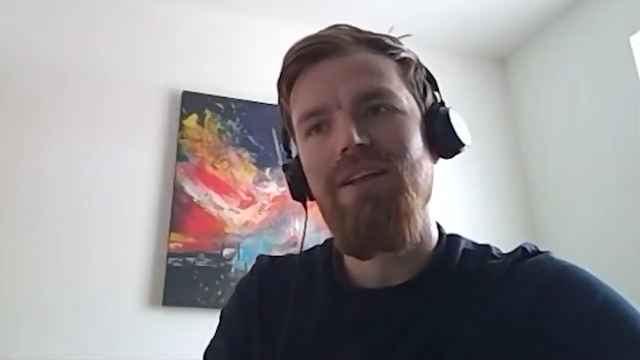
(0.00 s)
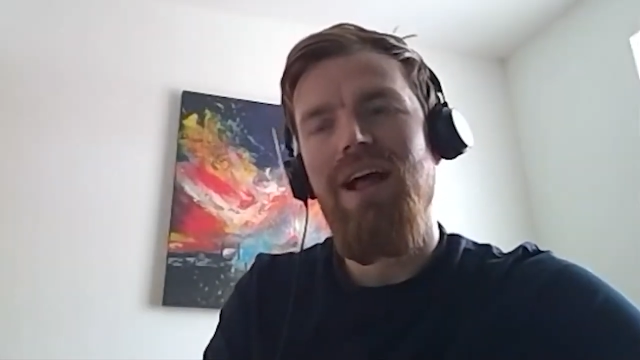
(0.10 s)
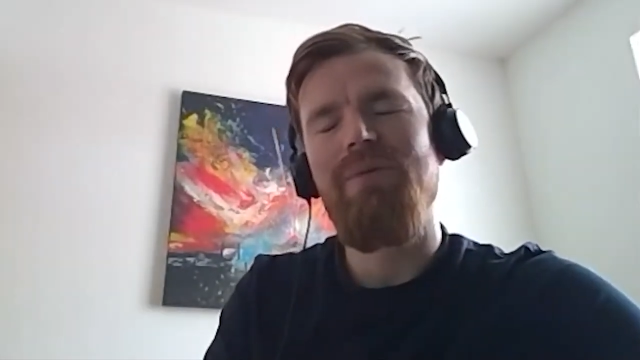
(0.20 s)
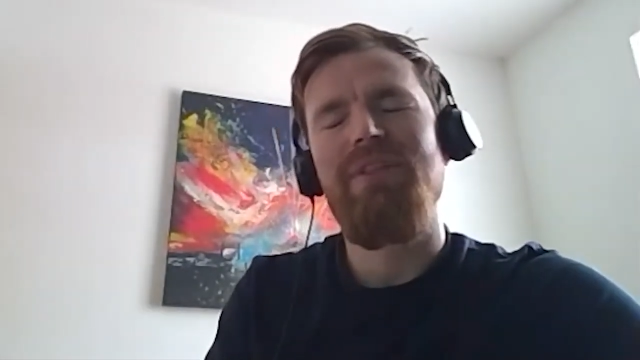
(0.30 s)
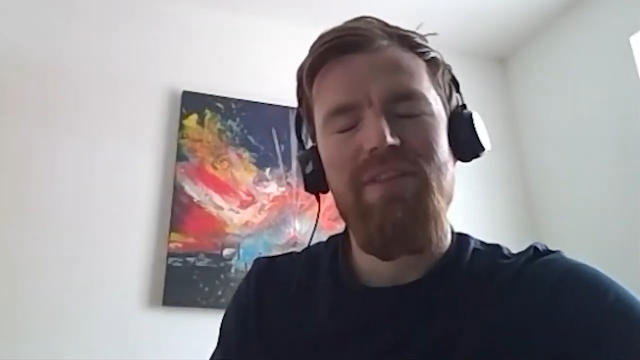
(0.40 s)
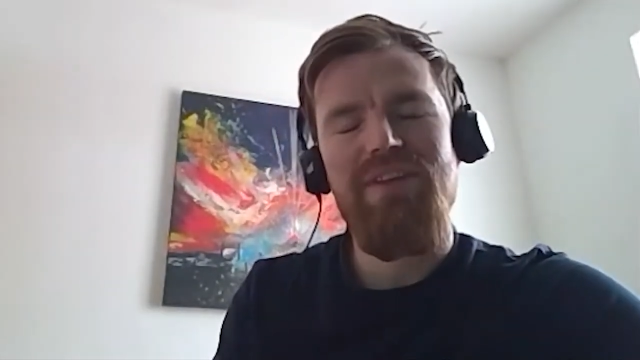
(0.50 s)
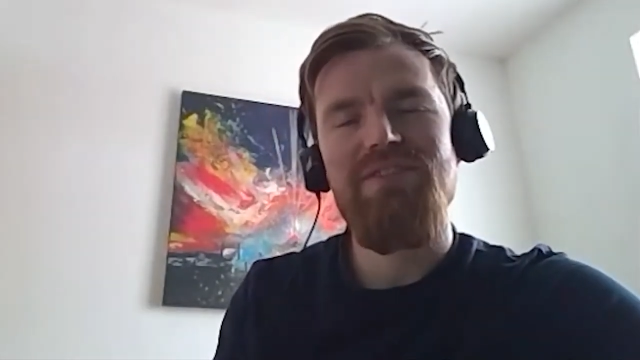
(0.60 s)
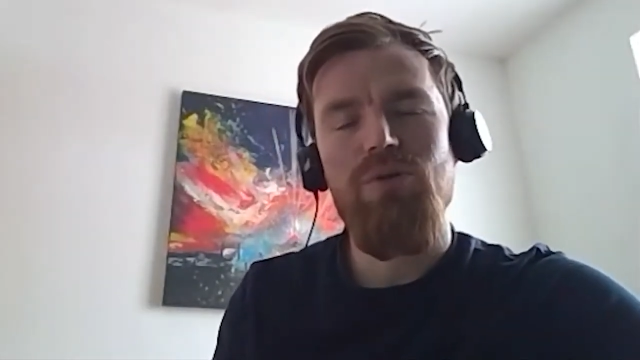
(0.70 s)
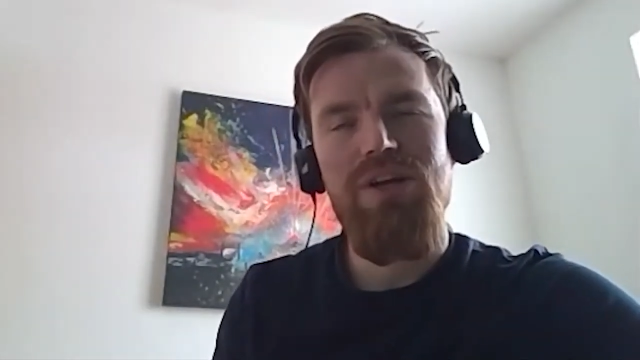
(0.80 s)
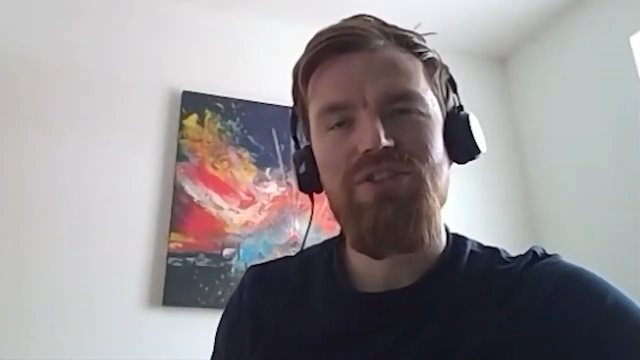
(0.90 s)
I th- these
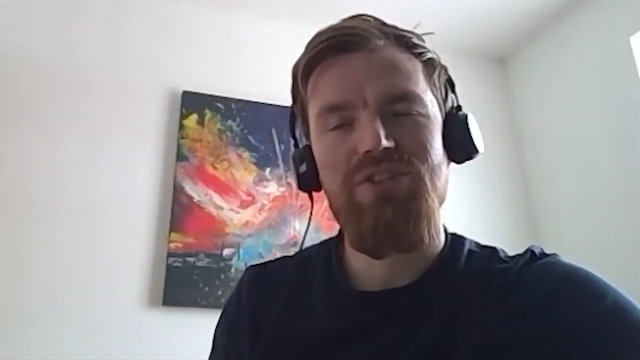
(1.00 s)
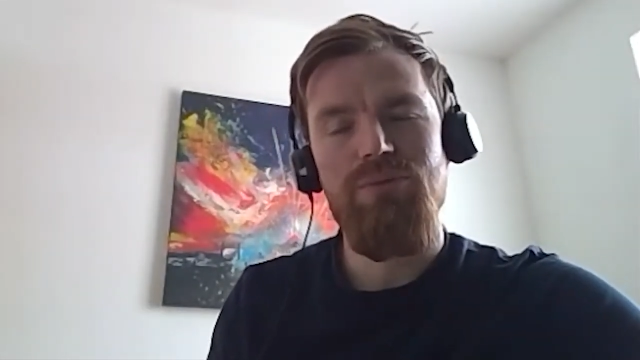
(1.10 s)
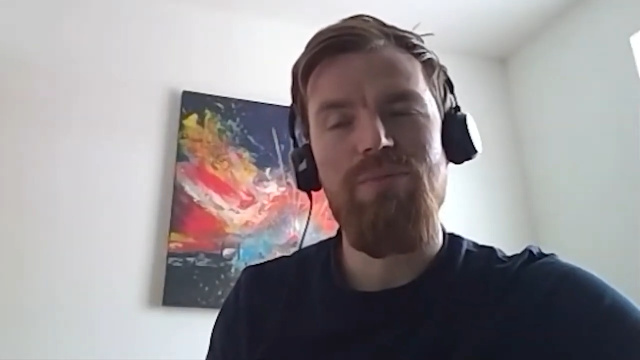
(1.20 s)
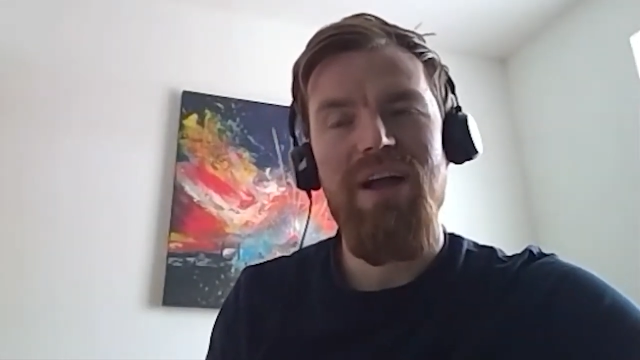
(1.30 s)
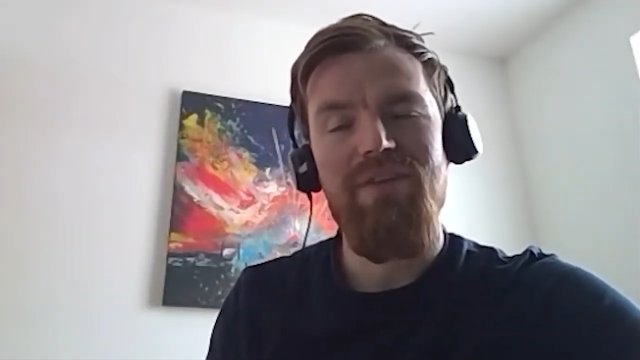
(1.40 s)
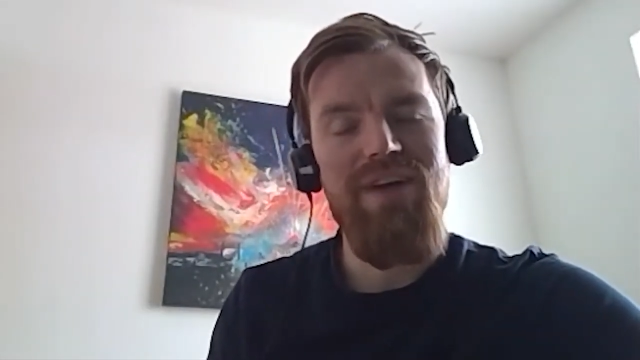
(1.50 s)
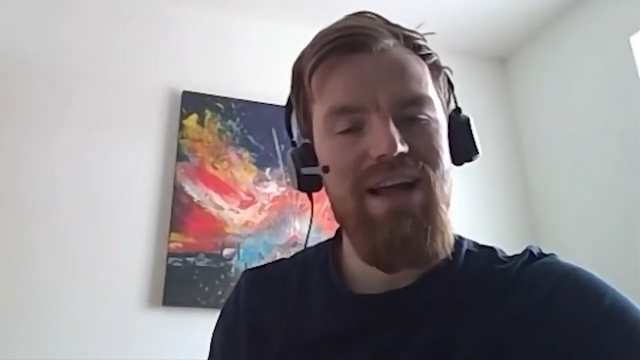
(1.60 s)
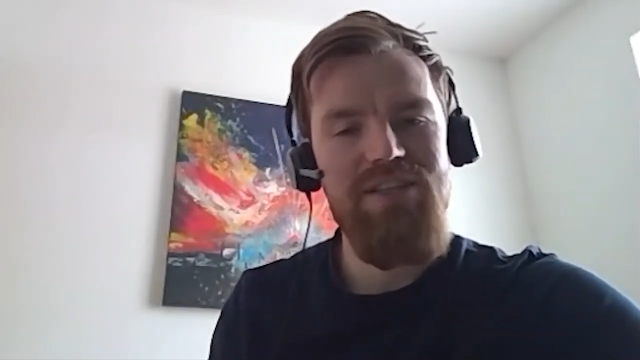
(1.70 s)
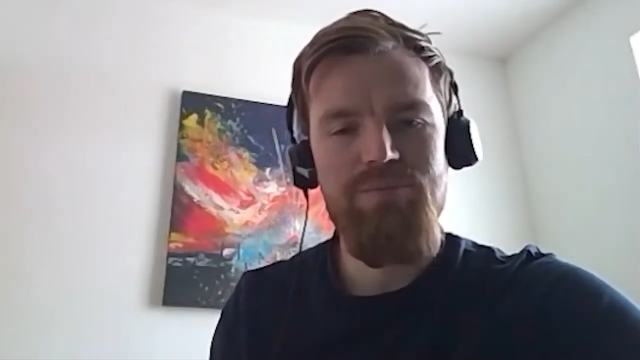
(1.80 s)
are questions that we might have asked,